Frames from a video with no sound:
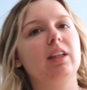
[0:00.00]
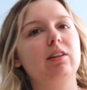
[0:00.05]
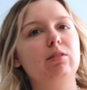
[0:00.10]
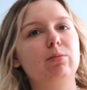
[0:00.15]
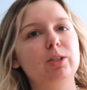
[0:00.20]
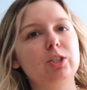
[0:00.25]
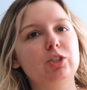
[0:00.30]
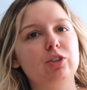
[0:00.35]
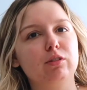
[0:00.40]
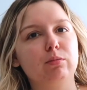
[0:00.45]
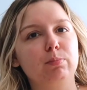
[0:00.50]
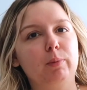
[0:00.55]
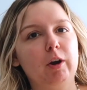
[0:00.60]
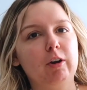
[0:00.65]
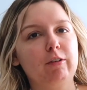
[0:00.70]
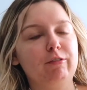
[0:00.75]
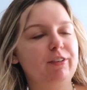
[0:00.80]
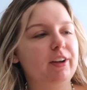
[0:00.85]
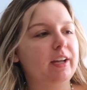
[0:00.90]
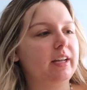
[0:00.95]
this one's just
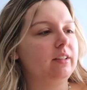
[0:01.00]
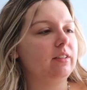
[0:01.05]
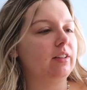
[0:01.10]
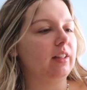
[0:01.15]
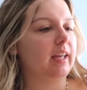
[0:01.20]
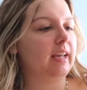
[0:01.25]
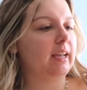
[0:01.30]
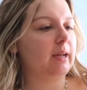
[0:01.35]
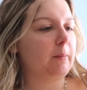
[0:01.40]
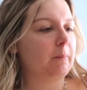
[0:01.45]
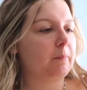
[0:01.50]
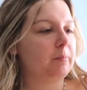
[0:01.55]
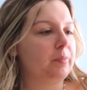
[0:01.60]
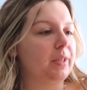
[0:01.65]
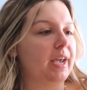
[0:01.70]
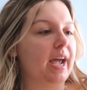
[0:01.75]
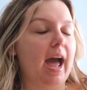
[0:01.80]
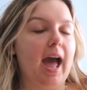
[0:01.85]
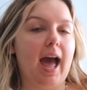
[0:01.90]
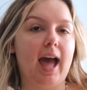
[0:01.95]
perfect. Like,
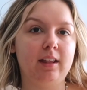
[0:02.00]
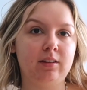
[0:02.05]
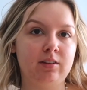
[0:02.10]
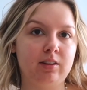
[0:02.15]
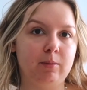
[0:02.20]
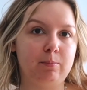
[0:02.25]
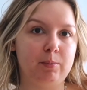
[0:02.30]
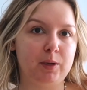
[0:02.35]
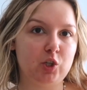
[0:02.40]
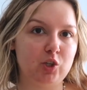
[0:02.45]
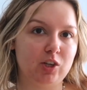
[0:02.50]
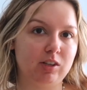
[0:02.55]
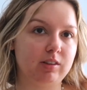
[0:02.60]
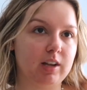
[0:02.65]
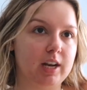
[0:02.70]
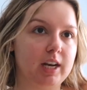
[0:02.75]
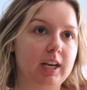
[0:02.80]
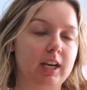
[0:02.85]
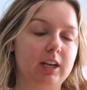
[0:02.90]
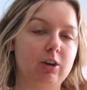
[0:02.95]
it has the beach
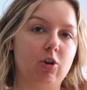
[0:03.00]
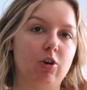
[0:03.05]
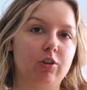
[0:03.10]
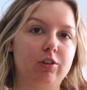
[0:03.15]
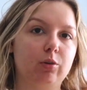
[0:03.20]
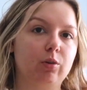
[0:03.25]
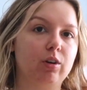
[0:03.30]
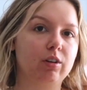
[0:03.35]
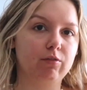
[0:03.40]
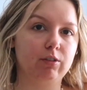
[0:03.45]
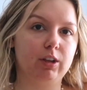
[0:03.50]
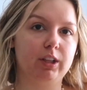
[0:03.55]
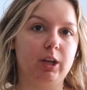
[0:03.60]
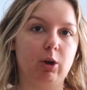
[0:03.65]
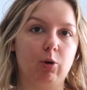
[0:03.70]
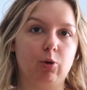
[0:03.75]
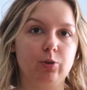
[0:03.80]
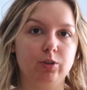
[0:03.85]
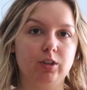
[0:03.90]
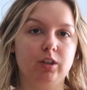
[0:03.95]
aesthetic and also can really
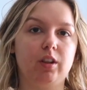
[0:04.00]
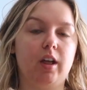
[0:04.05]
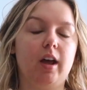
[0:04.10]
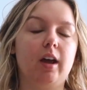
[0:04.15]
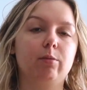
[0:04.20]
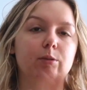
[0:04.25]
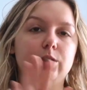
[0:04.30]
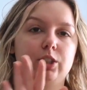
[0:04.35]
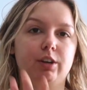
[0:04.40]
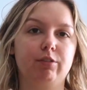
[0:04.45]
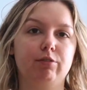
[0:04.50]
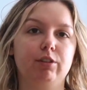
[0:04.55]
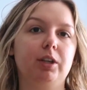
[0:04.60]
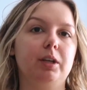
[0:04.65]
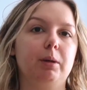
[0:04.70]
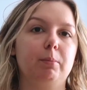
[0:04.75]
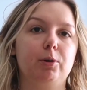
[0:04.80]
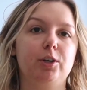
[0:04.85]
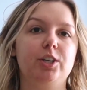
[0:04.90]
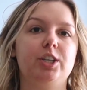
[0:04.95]
hold a lot, which I
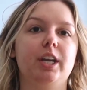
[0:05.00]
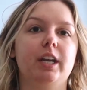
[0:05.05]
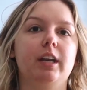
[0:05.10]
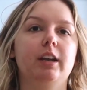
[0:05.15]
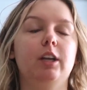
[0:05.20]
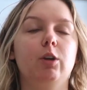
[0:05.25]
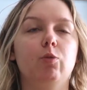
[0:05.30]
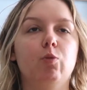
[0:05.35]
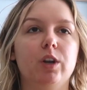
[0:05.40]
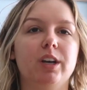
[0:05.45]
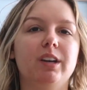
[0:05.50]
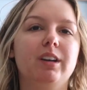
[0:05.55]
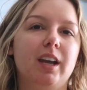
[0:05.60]
really appreciate it. You want a